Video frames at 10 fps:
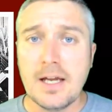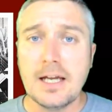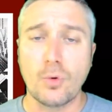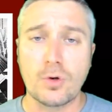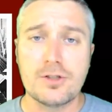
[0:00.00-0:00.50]

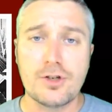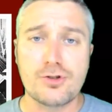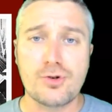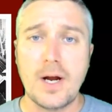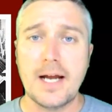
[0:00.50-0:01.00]
in order to
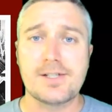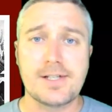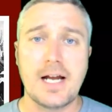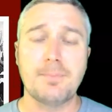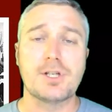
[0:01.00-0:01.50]
try and
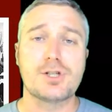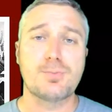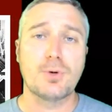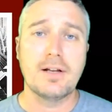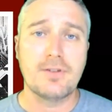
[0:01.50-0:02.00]
stop the
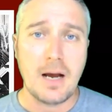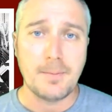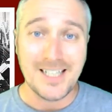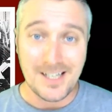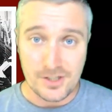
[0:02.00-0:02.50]
spread of
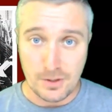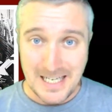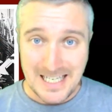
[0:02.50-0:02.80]
communism